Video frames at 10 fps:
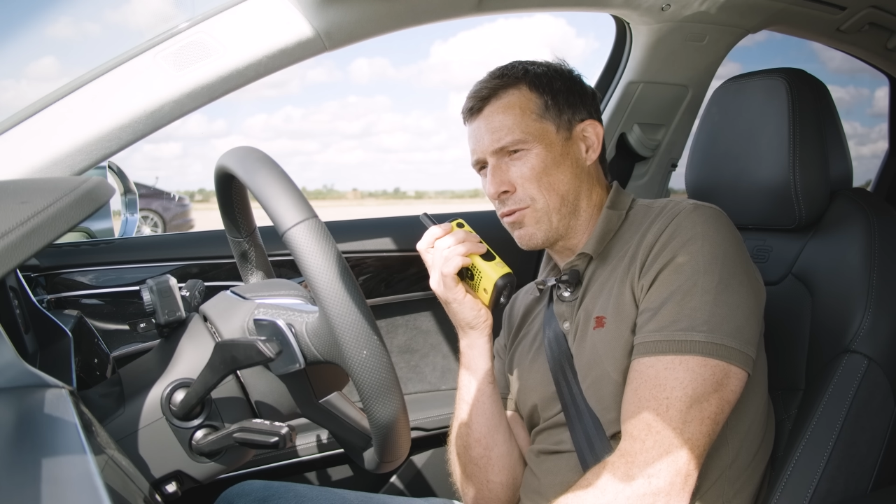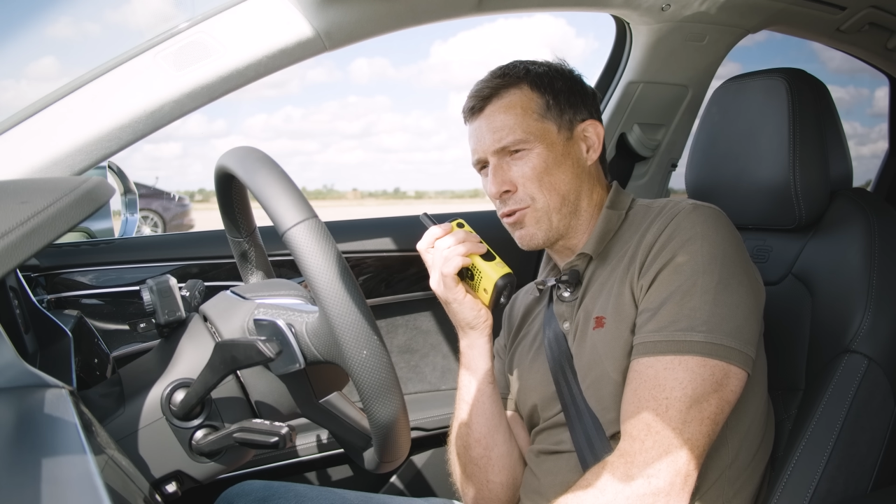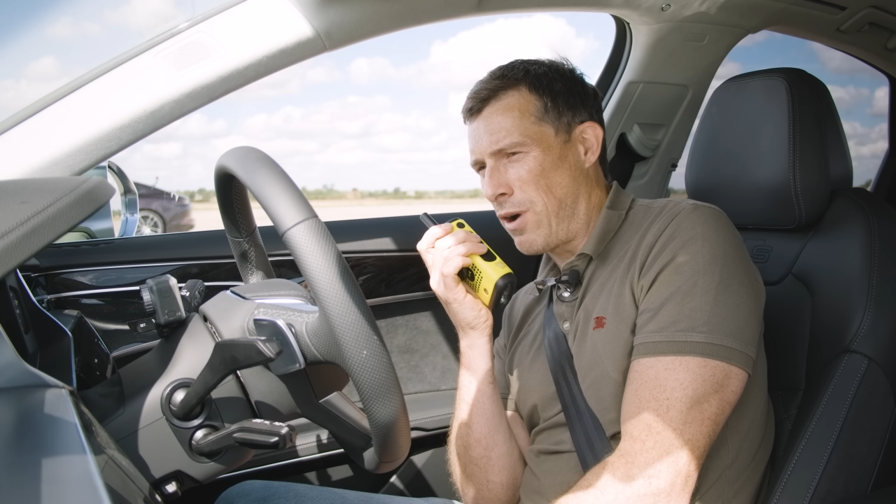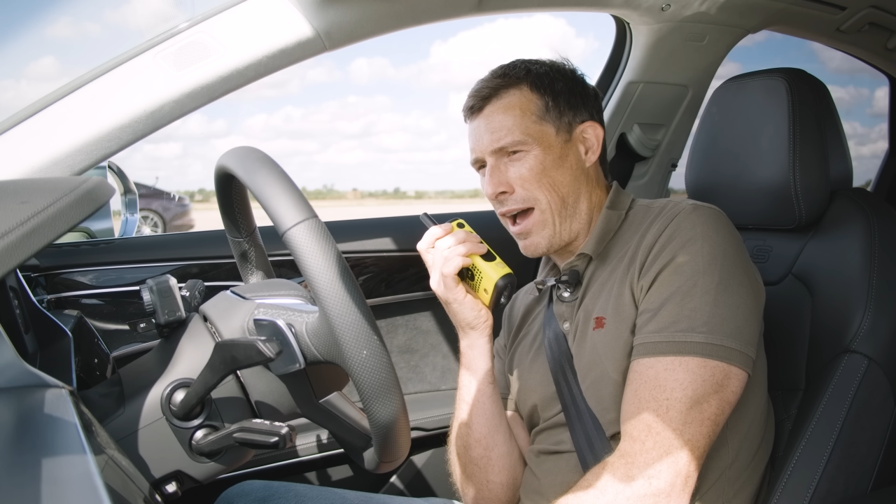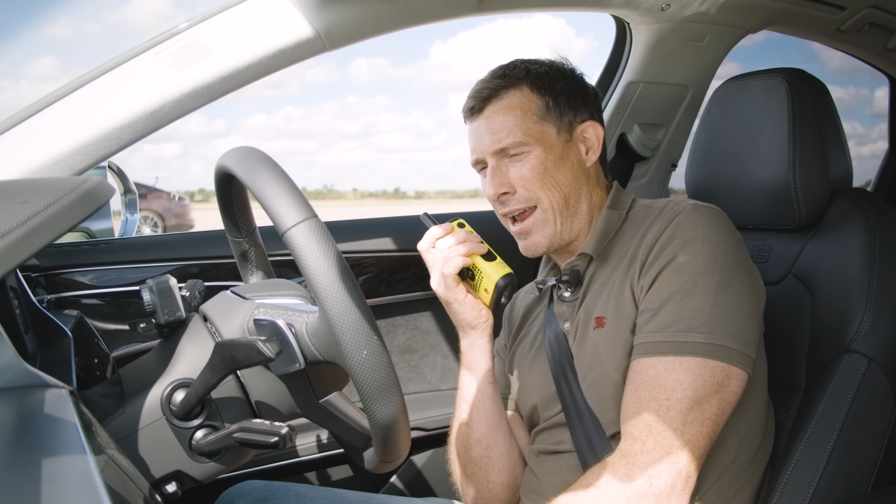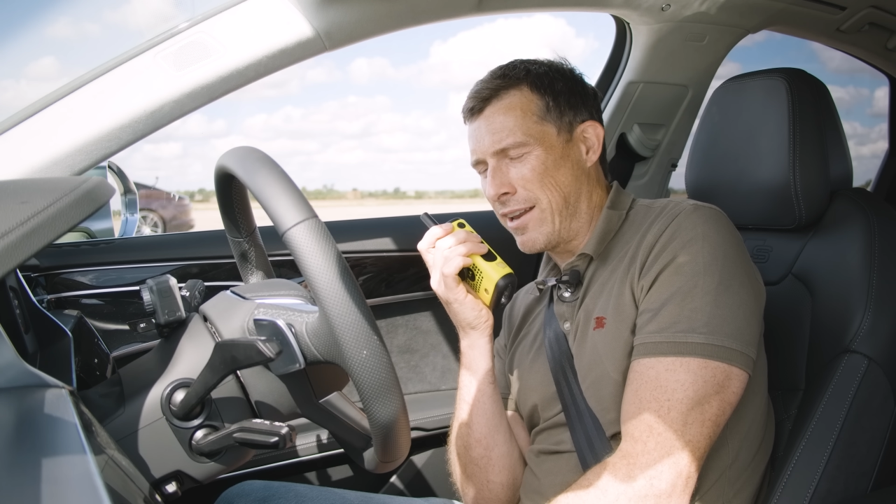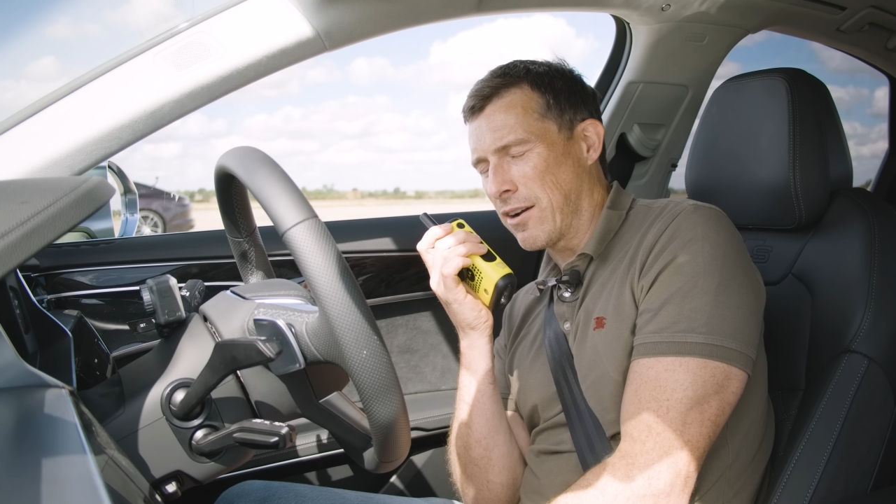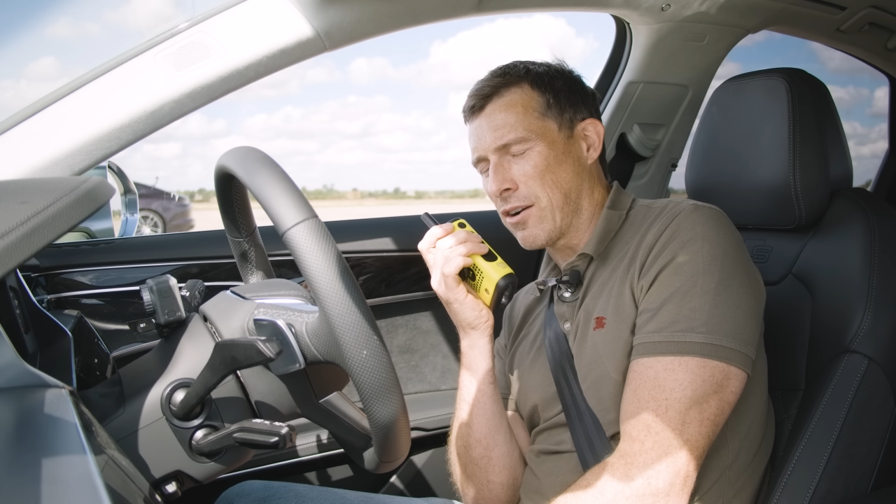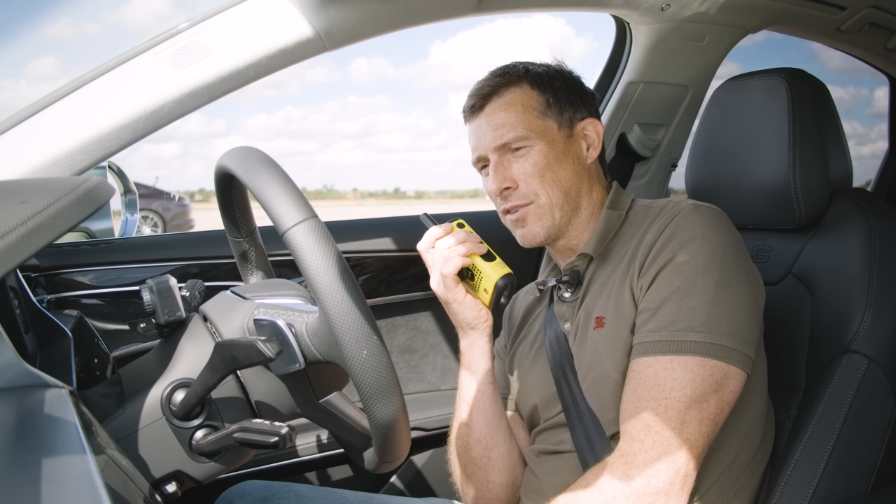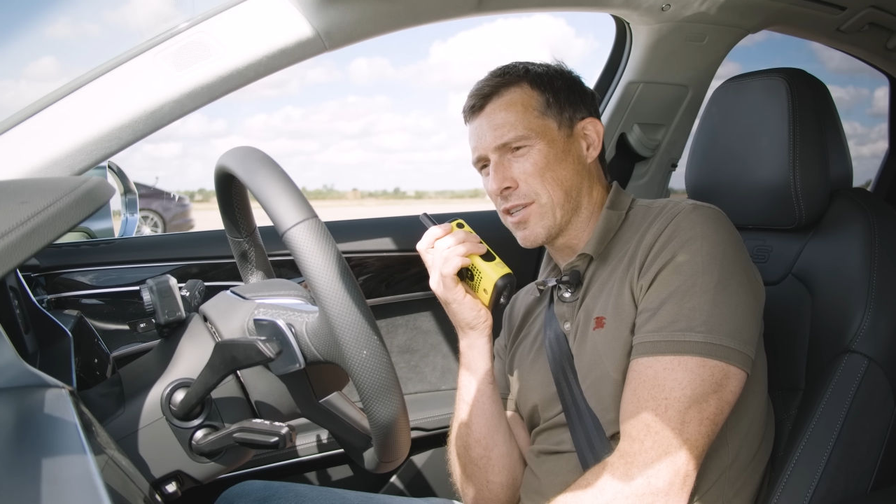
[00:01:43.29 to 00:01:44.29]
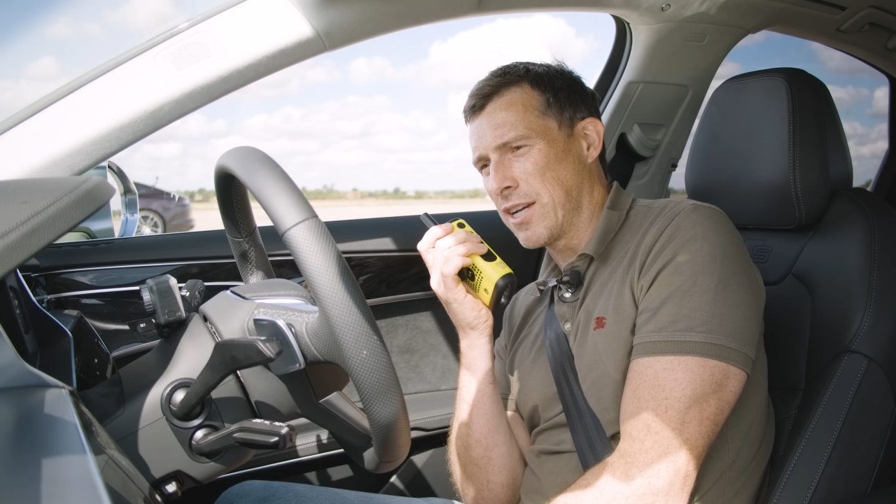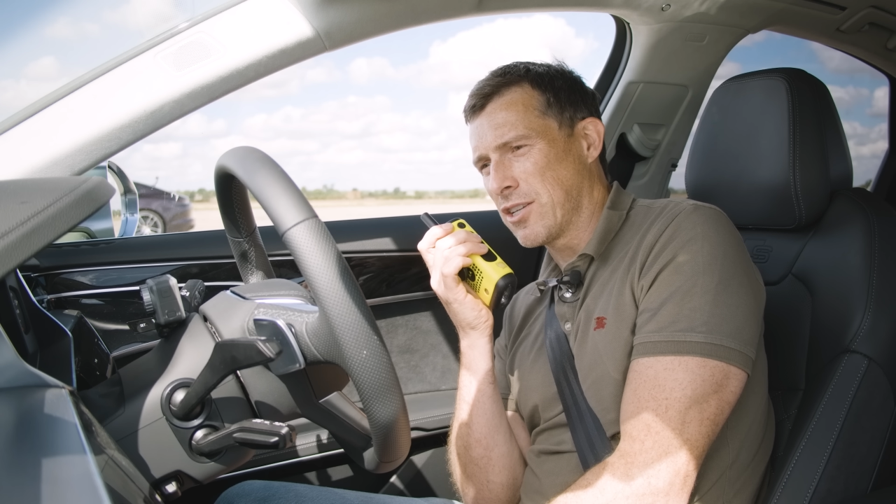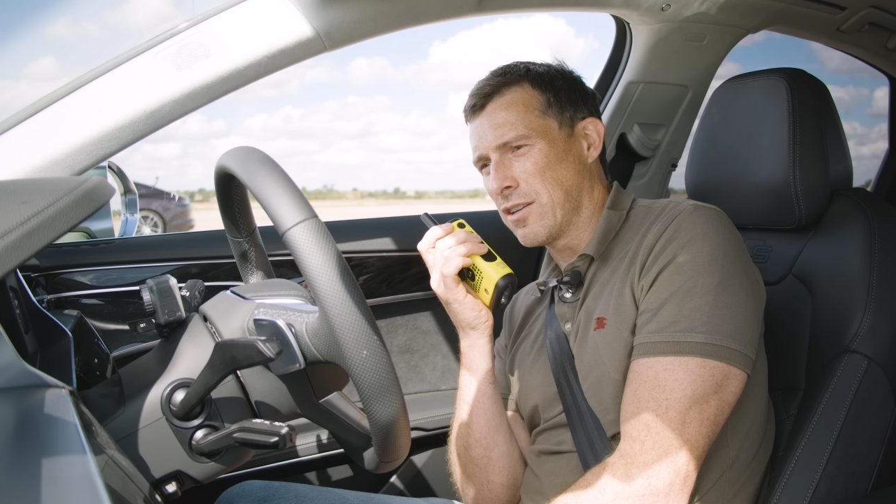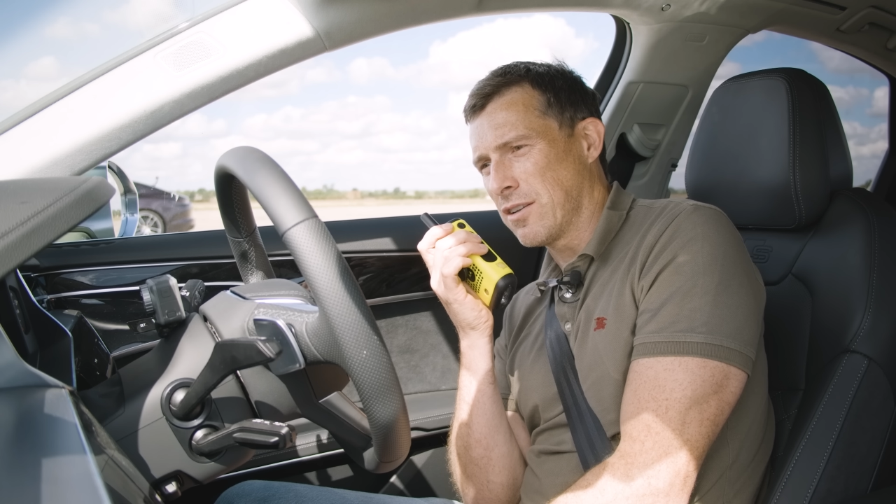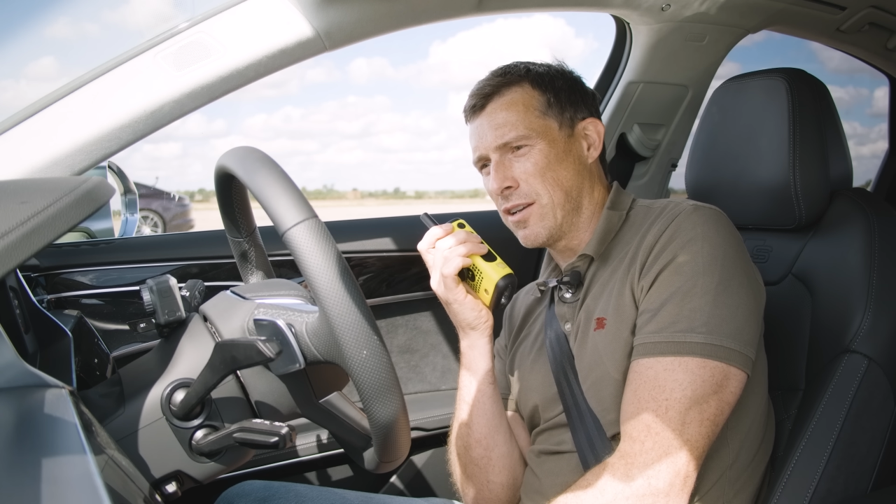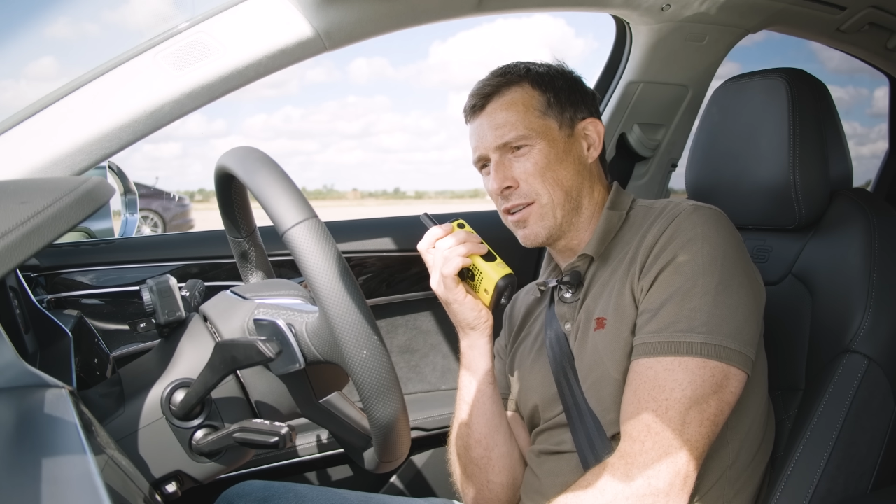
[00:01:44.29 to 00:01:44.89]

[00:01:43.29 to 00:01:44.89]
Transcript: throughout any of that conversation.